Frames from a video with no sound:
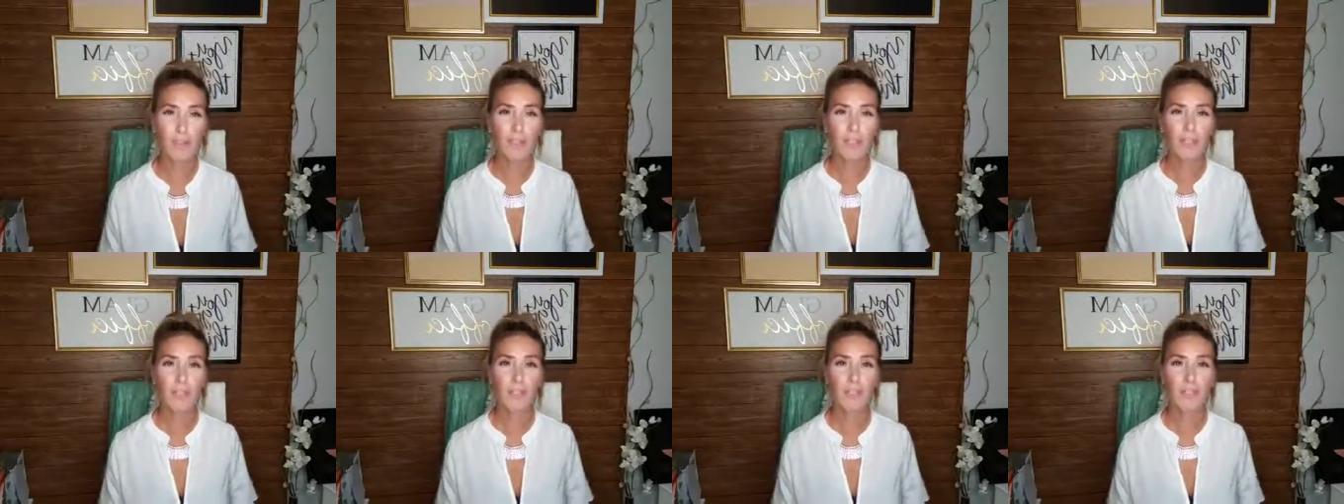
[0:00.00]

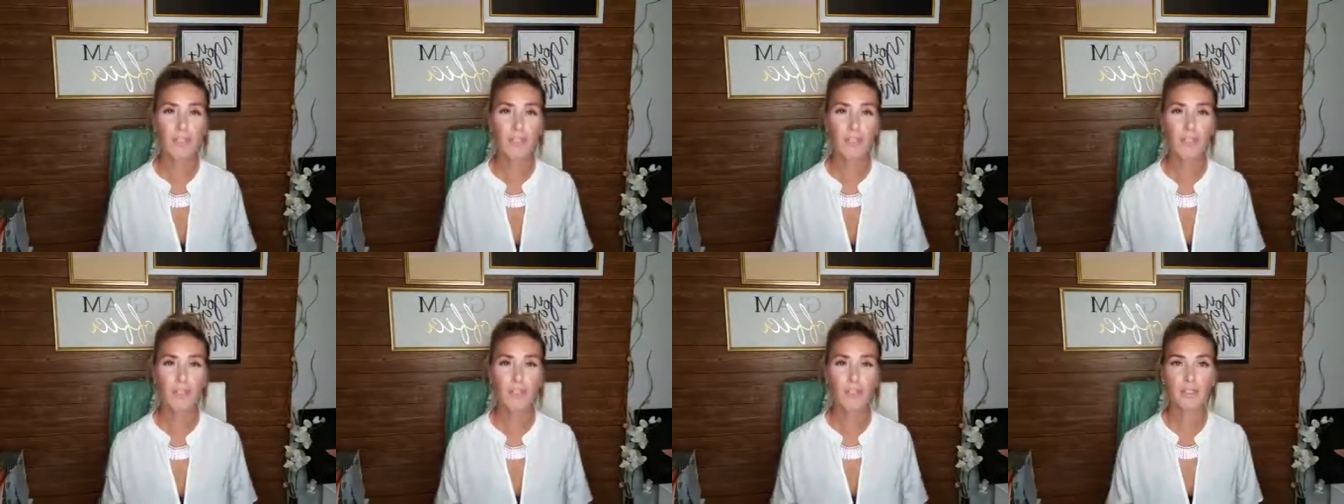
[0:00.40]
Yes,
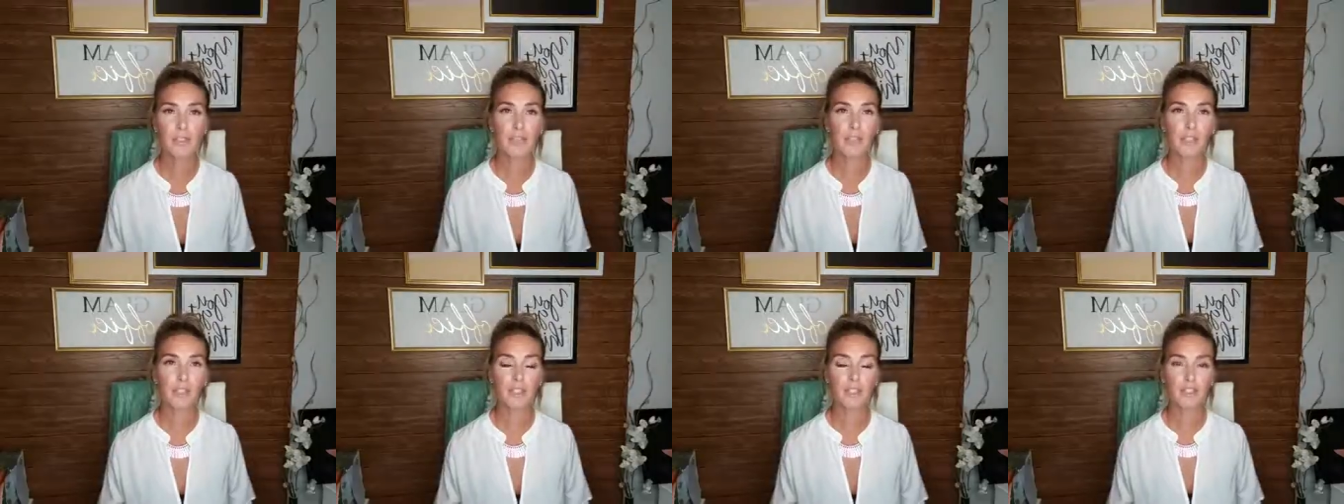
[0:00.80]
that kind of
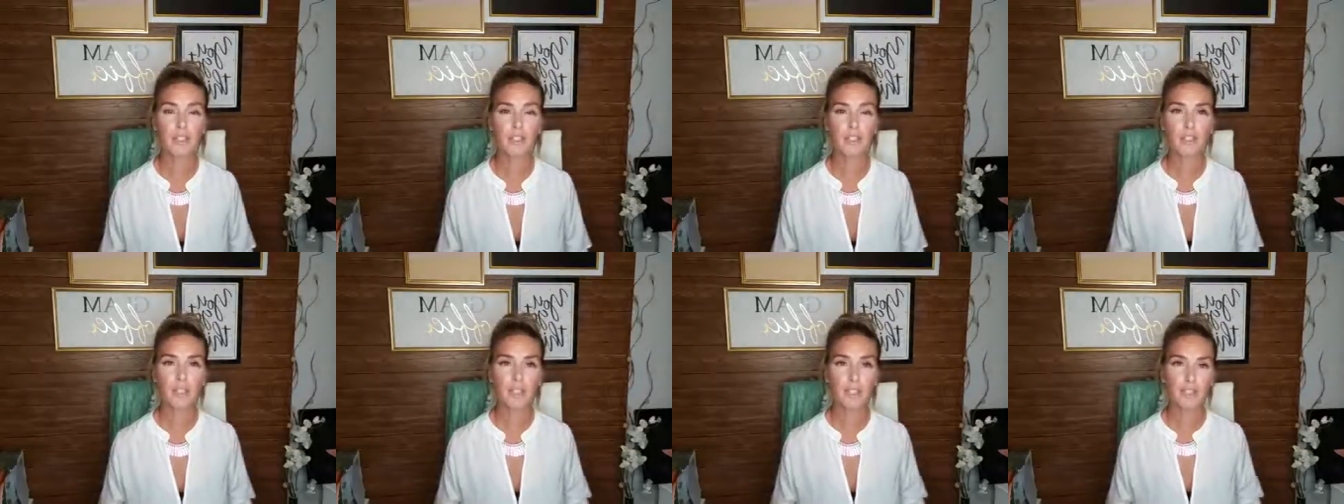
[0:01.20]
stuff's good because you're
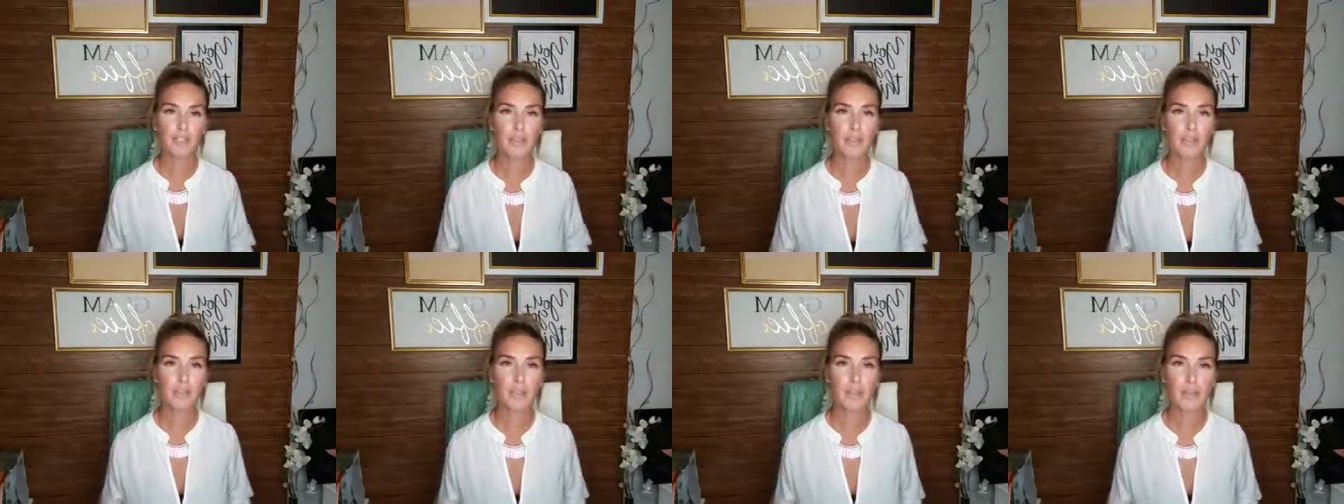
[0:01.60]
still
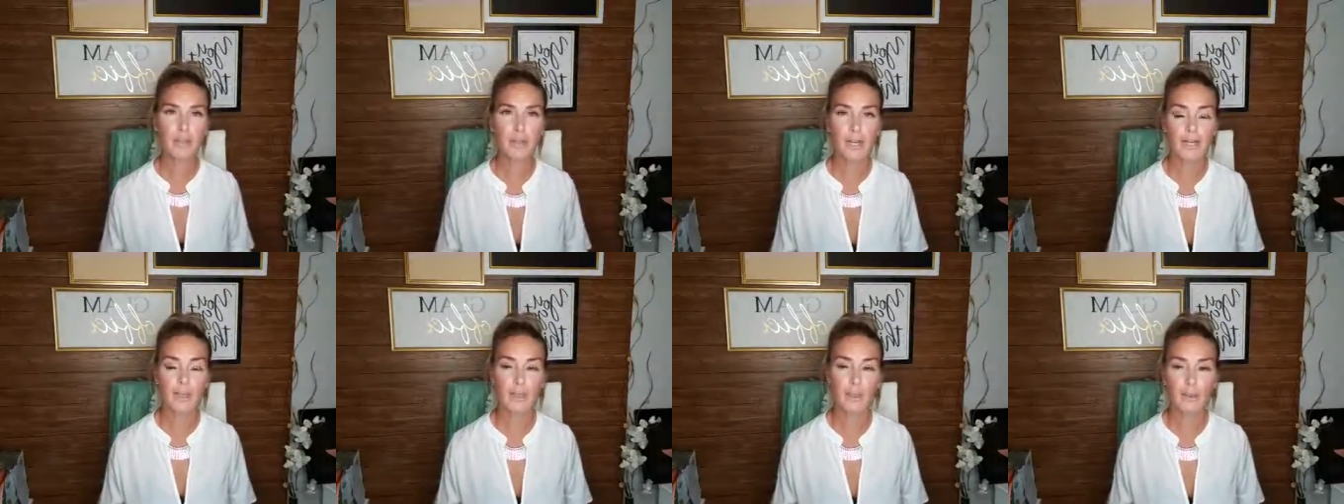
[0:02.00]
giving
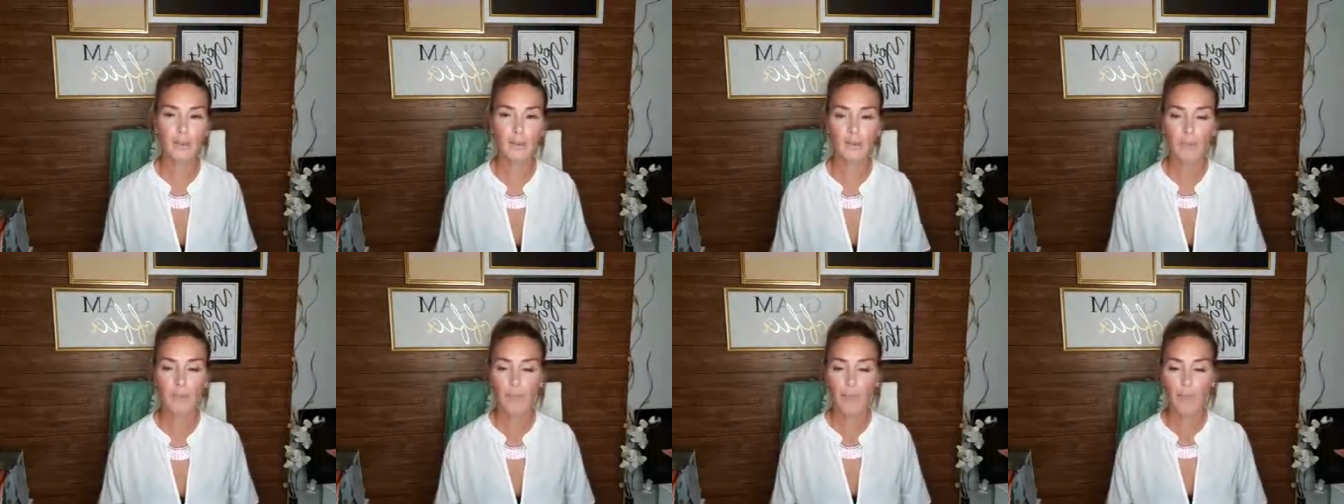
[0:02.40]
value.